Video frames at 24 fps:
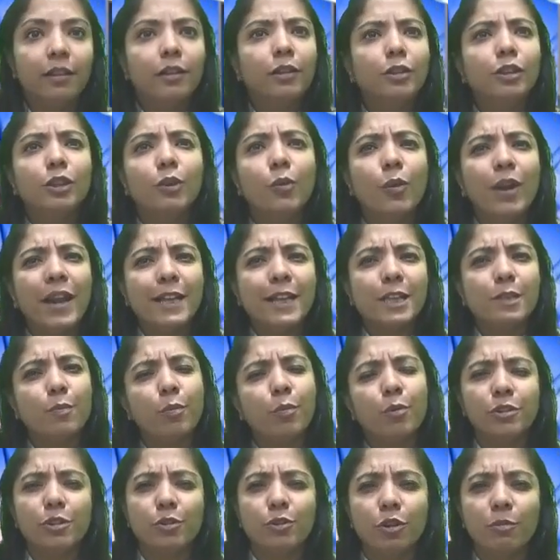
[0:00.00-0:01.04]
So one
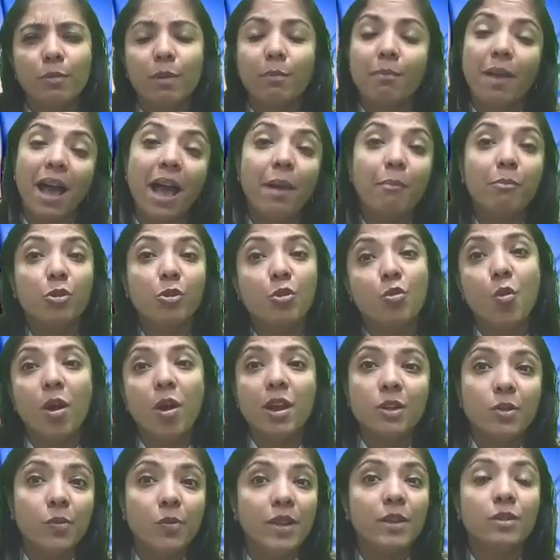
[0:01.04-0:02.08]
exporter told me, ma'am, you are
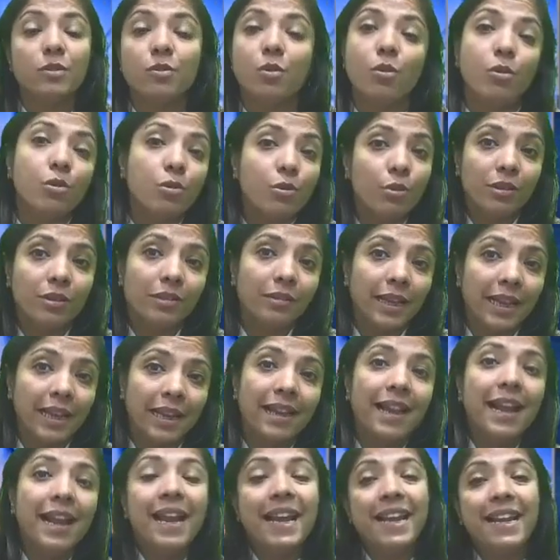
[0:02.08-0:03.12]
doing so good thing.
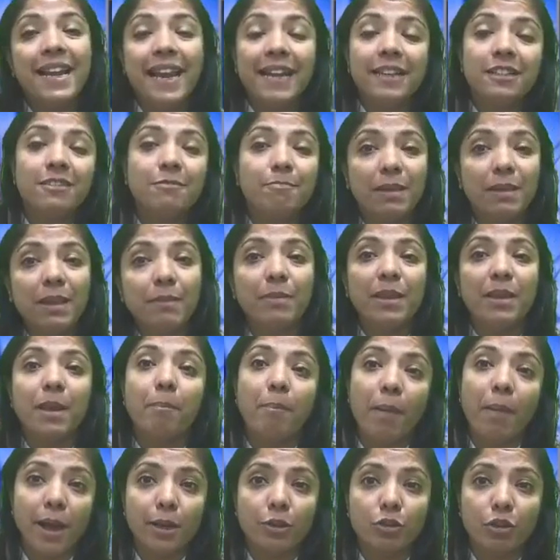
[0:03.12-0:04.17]
Let me be a
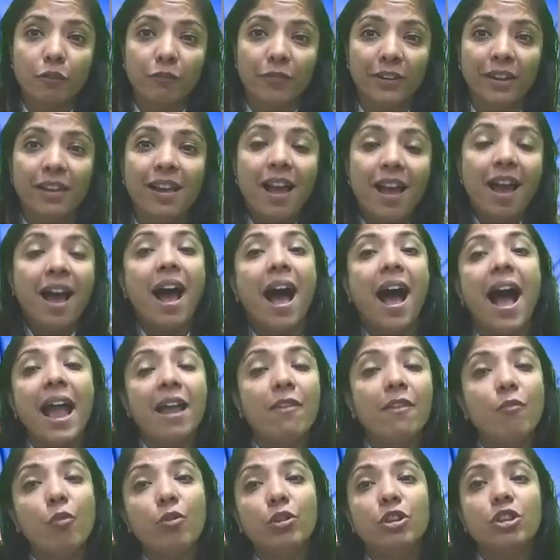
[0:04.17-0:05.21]
part of it. I
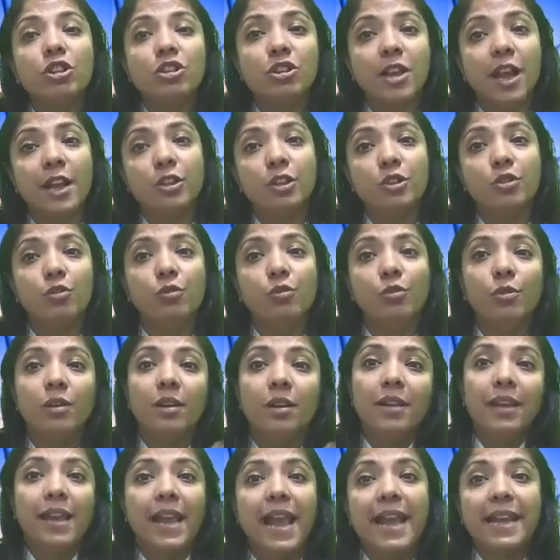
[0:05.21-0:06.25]
won't charge you
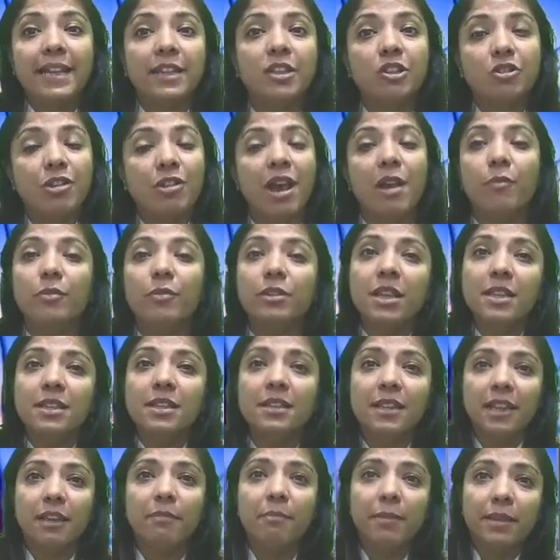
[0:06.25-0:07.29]
extra. Just
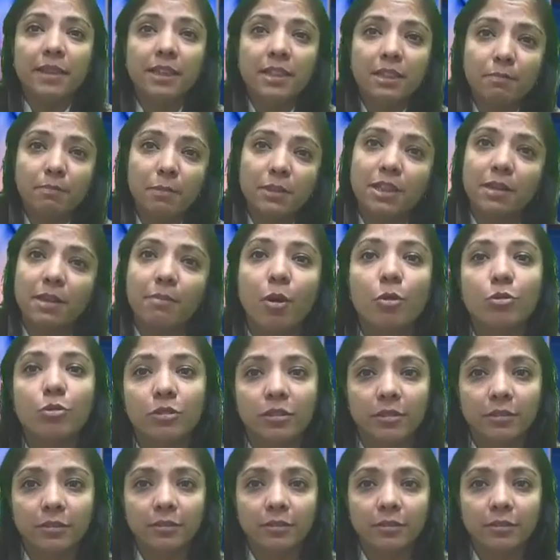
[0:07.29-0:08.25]
give me this much amount.